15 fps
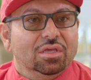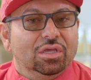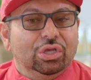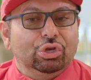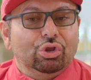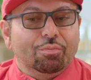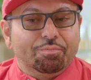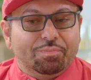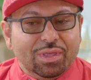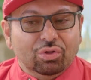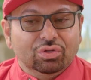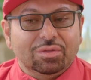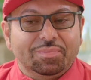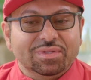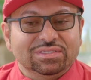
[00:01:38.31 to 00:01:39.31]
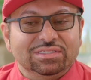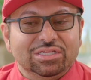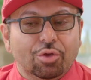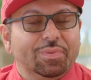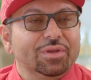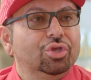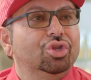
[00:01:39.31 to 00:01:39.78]
you know, build a business,
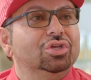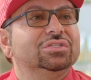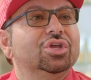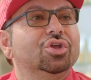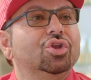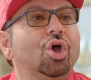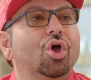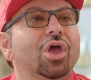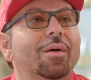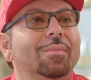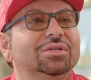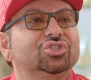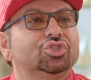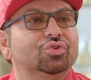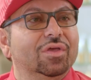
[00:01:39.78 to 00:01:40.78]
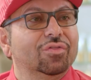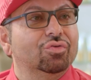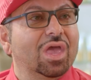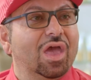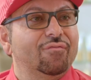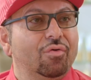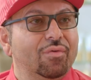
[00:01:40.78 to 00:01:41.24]
but you just don't know how much strength
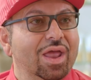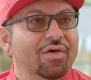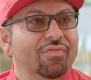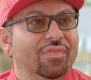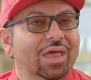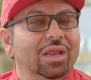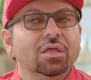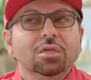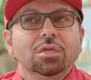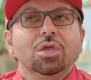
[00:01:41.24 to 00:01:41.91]
you have around that.